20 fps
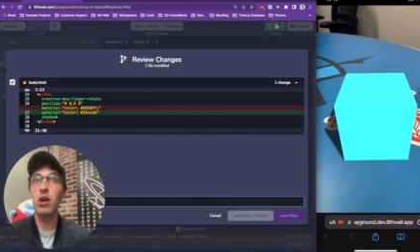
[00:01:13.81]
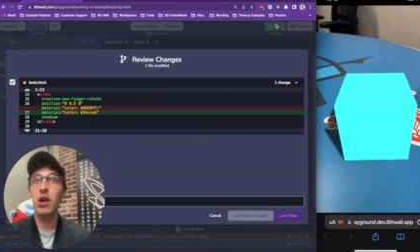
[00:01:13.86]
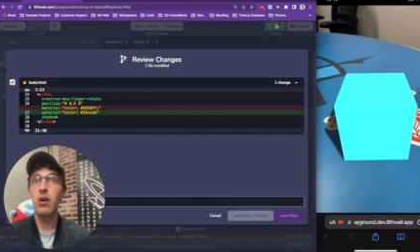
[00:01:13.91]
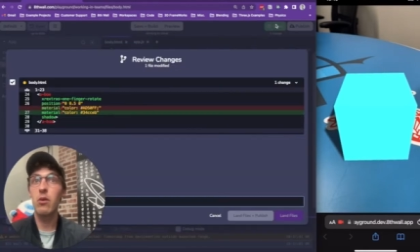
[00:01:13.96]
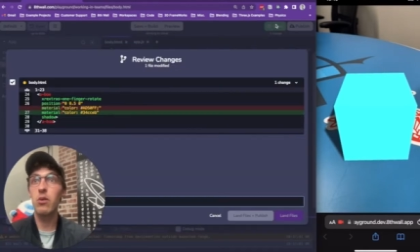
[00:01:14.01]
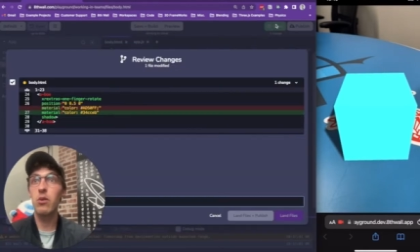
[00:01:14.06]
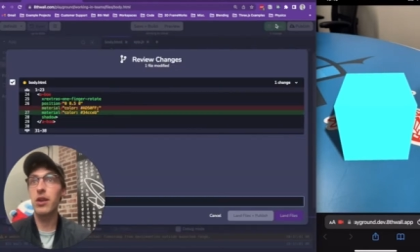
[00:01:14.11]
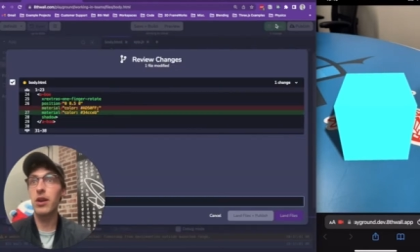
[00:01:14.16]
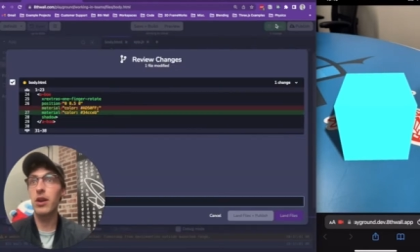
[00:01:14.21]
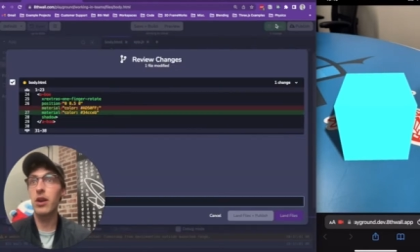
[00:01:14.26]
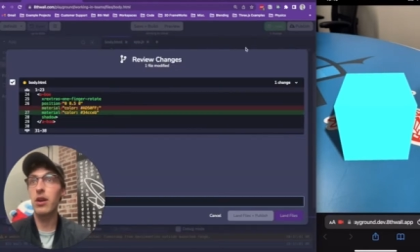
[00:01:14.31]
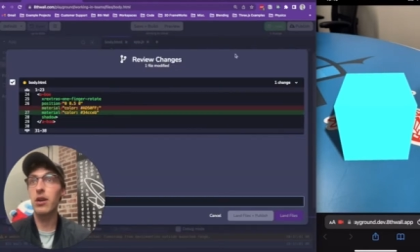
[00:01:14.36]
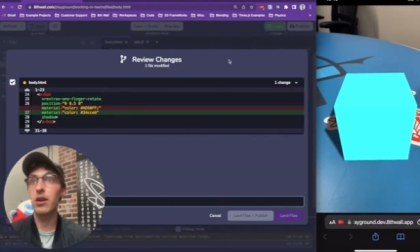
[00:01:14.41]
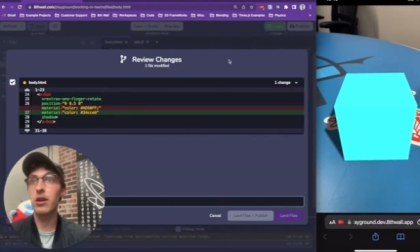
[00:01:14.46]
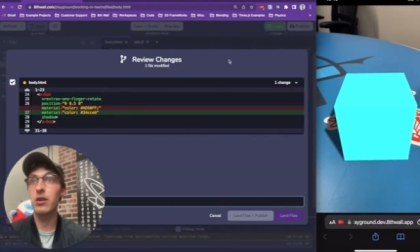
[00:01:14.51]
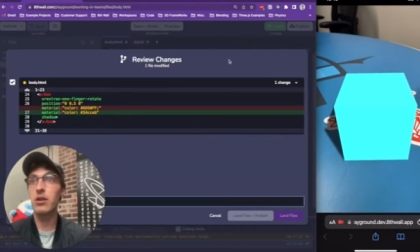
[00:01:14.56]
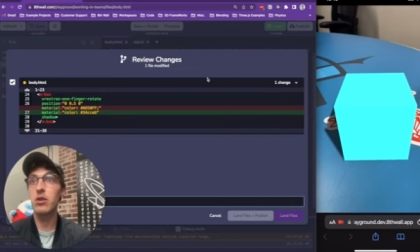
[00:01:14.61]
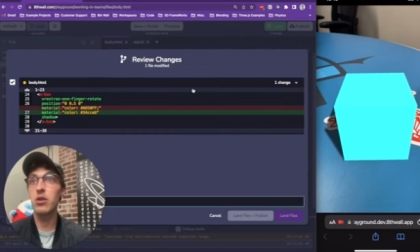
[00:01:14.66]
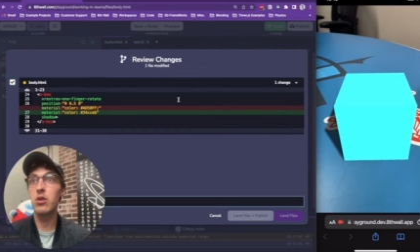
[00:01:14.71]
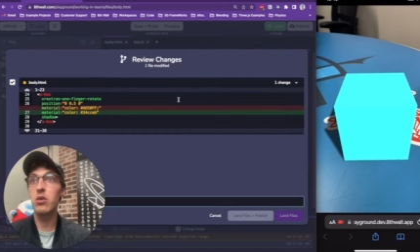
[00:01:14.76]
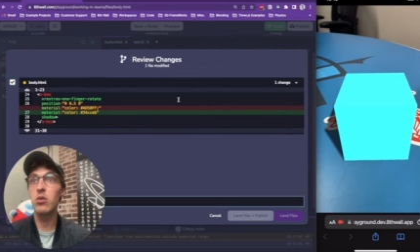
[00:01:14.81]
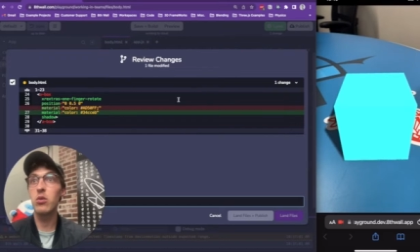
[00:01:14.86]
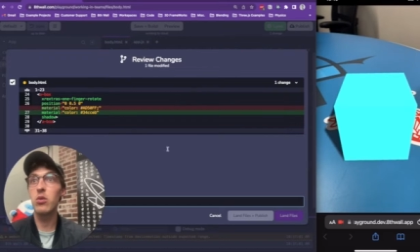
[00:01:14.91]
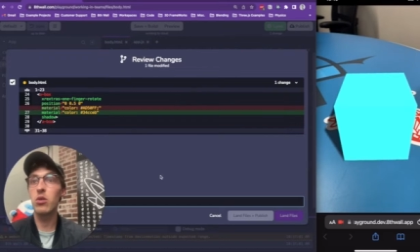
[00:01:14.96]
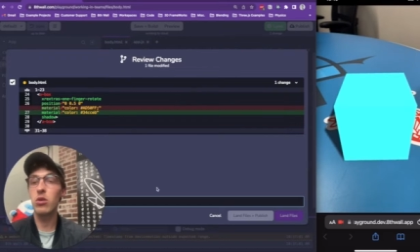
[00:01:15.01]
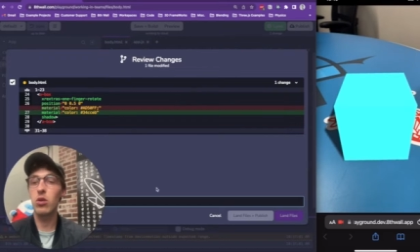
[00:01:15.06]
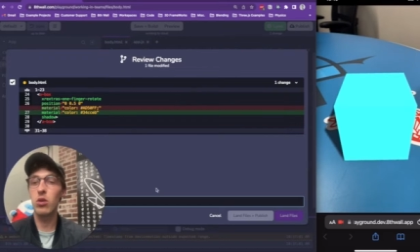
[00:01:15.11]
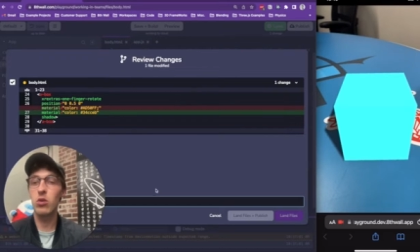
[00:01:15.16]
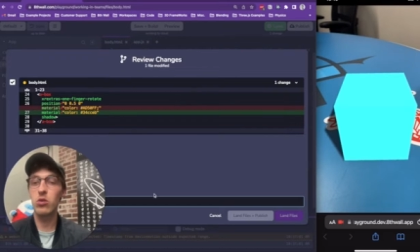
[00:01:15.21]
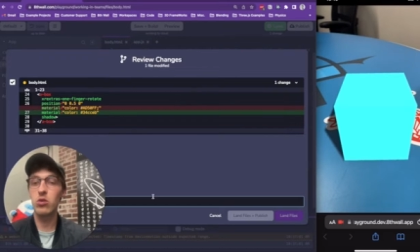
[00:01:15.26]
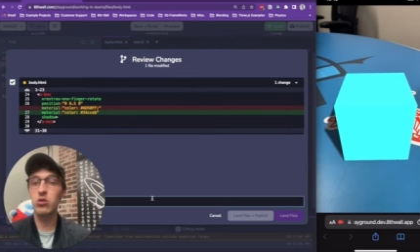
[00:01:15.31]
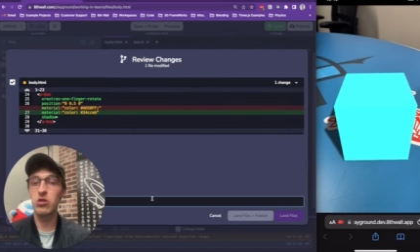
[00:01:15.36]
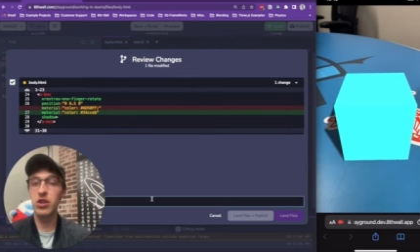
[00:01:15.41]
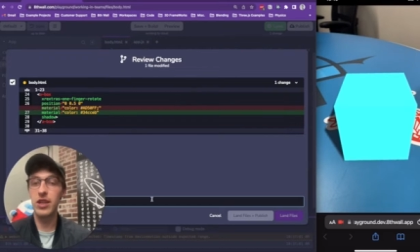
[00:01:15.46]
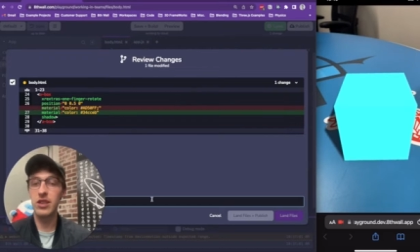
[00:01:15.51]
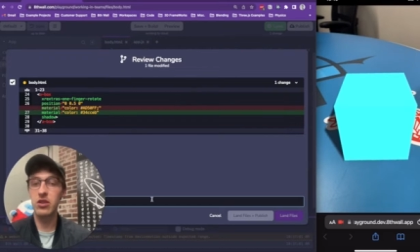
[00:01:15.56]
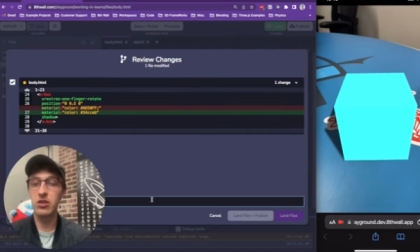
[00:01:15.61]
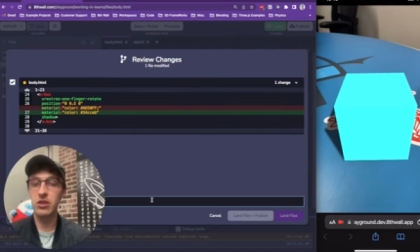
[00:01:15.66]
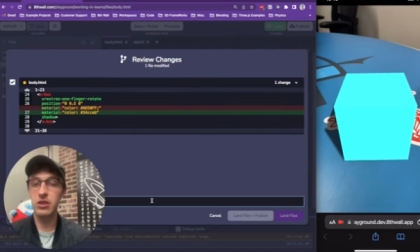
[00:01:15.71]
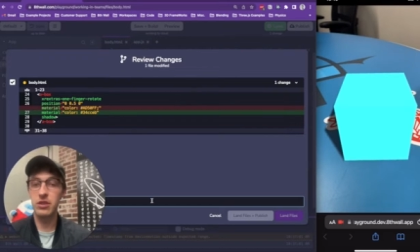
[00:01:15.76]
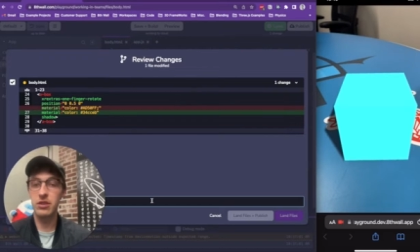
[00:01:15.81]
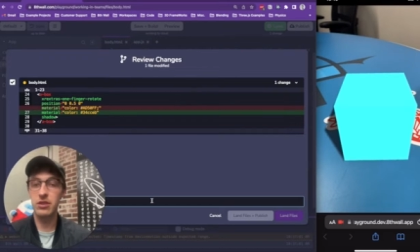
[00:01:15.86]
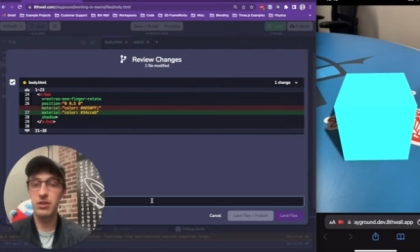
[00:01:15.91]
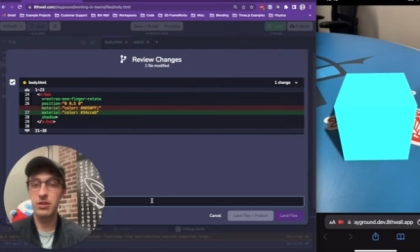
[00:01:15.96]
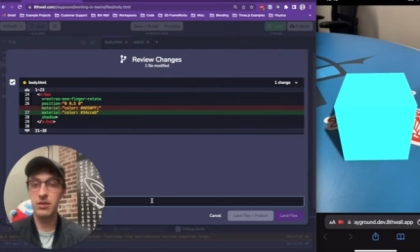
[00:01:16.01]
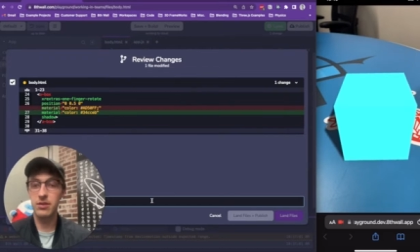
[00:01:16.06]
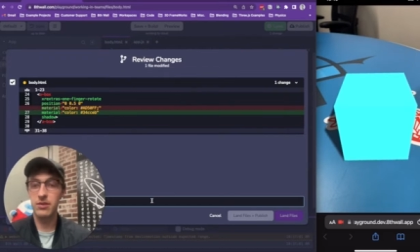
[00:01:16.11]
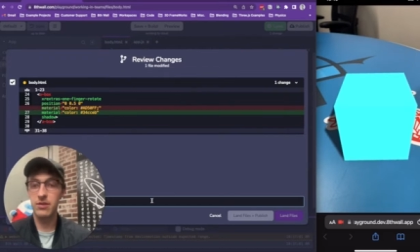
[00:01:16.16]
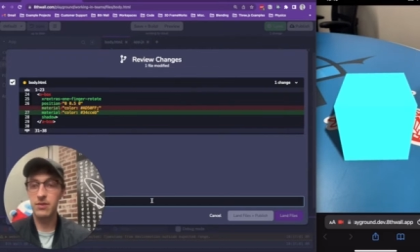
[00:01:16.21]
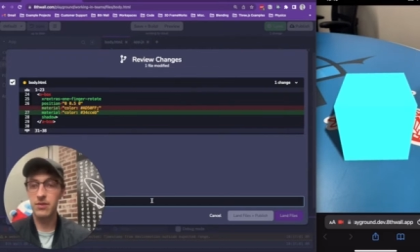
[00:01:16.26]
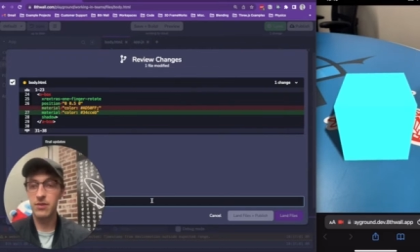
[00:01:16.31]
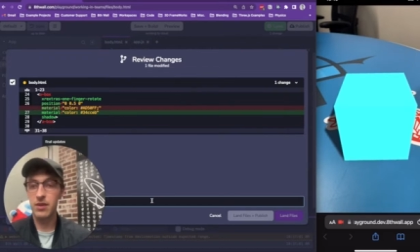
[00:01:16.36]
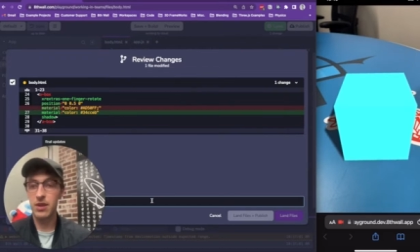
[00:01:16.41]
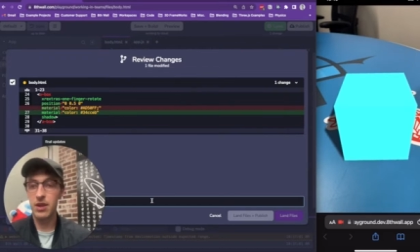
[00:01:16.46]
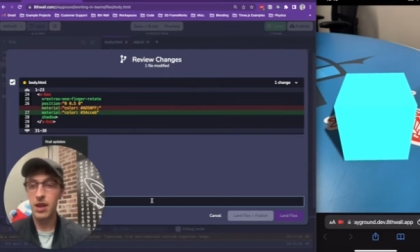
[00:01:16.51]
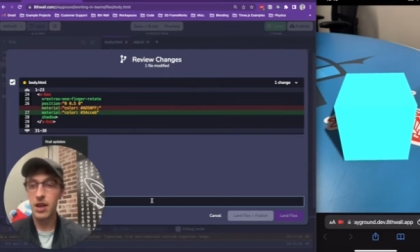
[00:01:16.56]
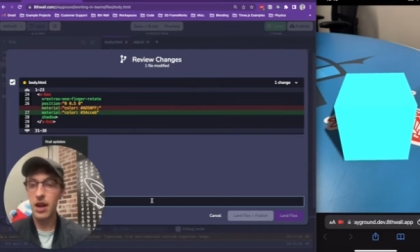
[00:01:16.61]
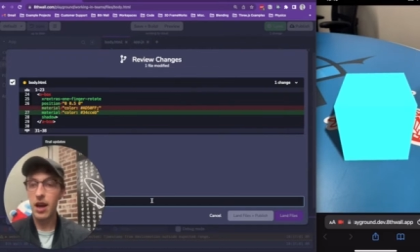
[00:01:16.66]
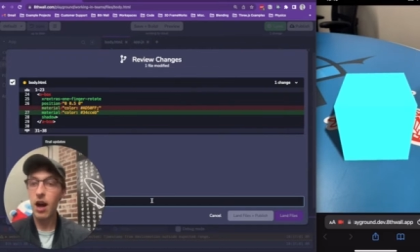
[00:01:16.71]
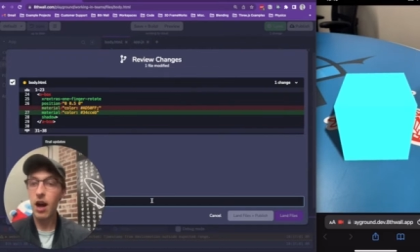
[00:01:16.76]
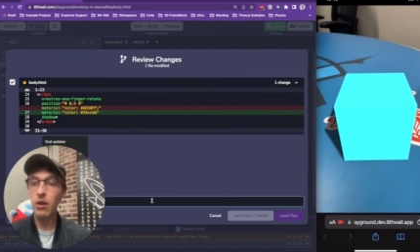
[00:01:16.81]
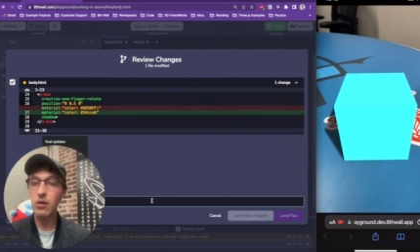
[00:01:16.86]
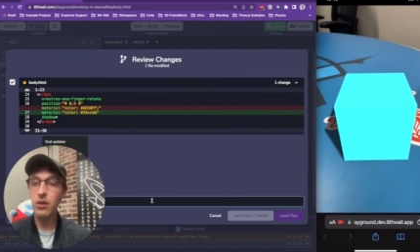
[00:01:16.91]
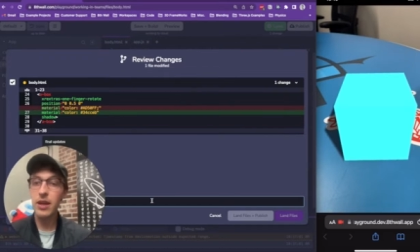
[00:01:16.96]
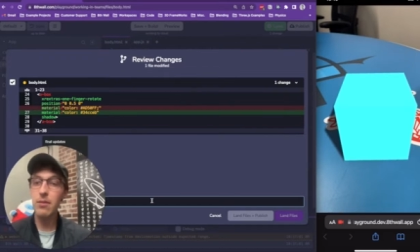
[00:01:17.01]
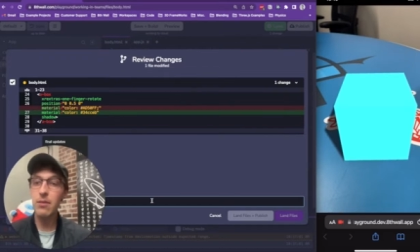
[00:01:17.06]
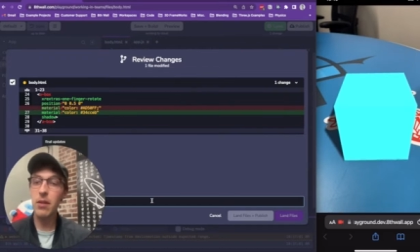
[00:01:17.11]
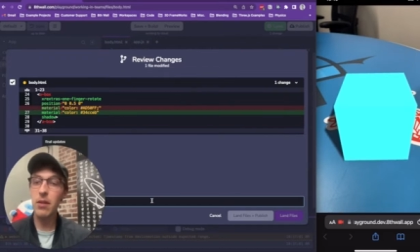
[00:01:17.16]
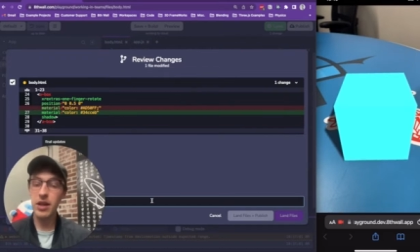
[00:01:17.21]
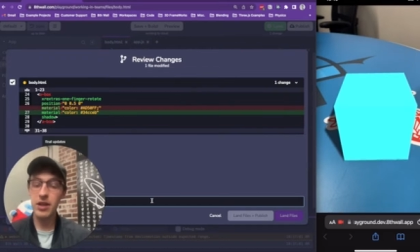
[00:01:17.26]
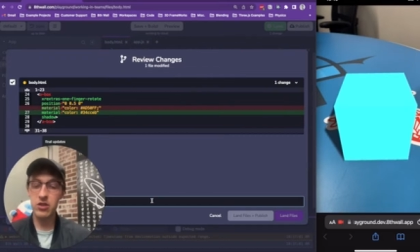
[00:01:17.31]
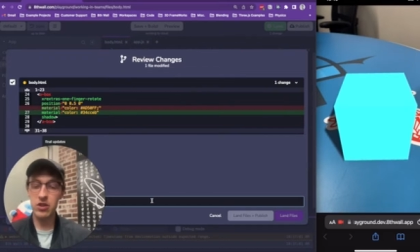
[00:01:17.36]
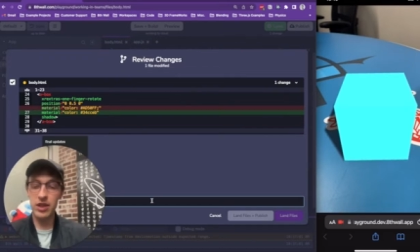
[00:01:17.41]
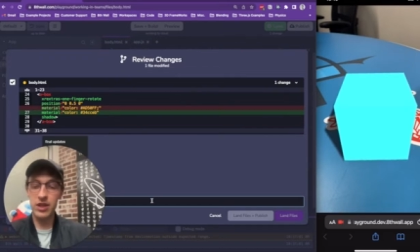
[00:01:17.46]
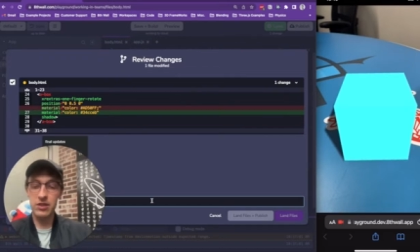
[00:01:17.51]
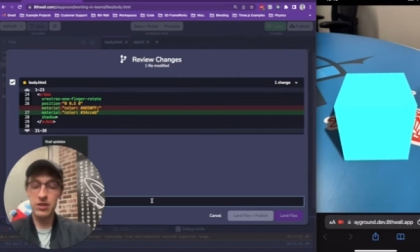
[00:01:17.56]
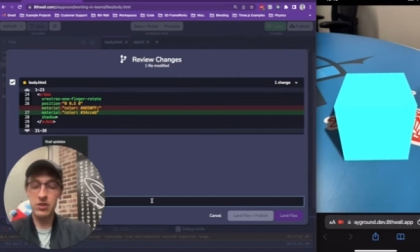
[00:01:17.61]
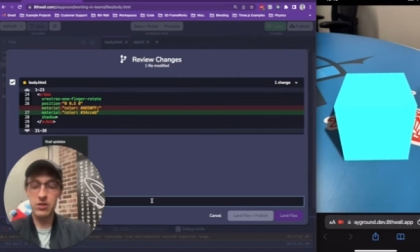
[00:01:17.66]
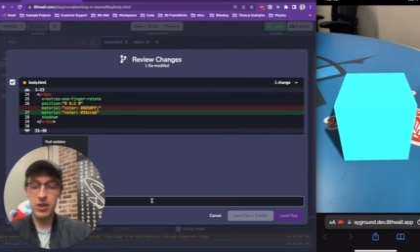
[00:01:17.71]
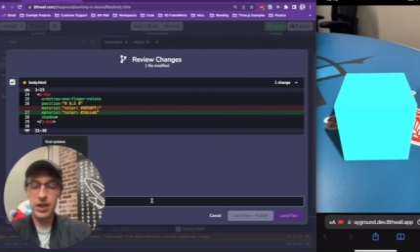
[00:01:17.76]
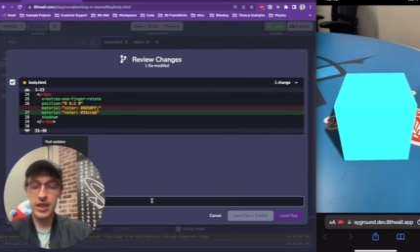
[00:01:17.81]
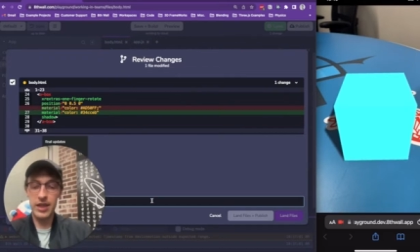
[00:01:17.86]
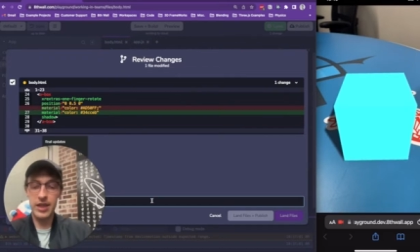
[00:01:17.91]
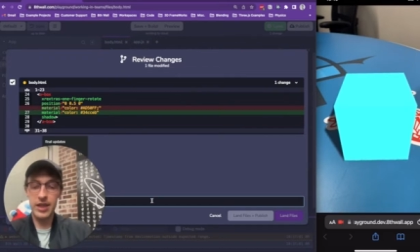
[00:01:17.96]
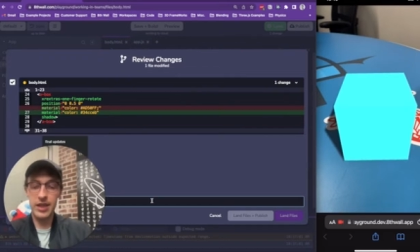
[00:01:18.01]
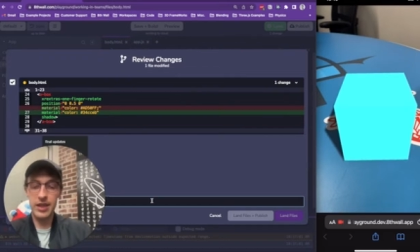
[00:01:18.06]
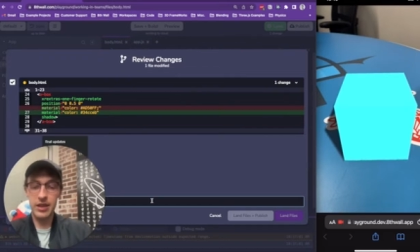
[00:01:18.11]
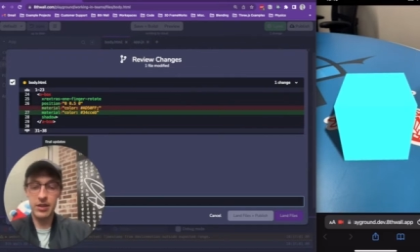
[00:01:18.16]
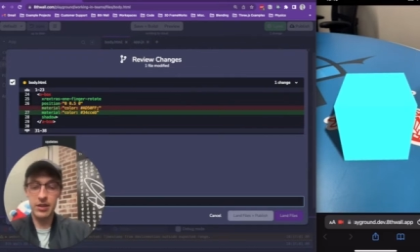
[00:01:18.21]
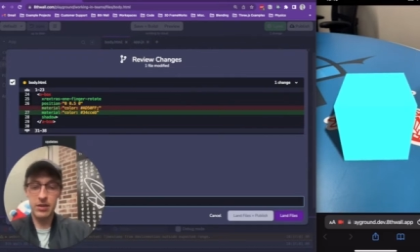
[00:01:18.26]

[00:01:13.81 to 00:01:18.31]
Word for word: when there are new local changes. I'll name my changes right here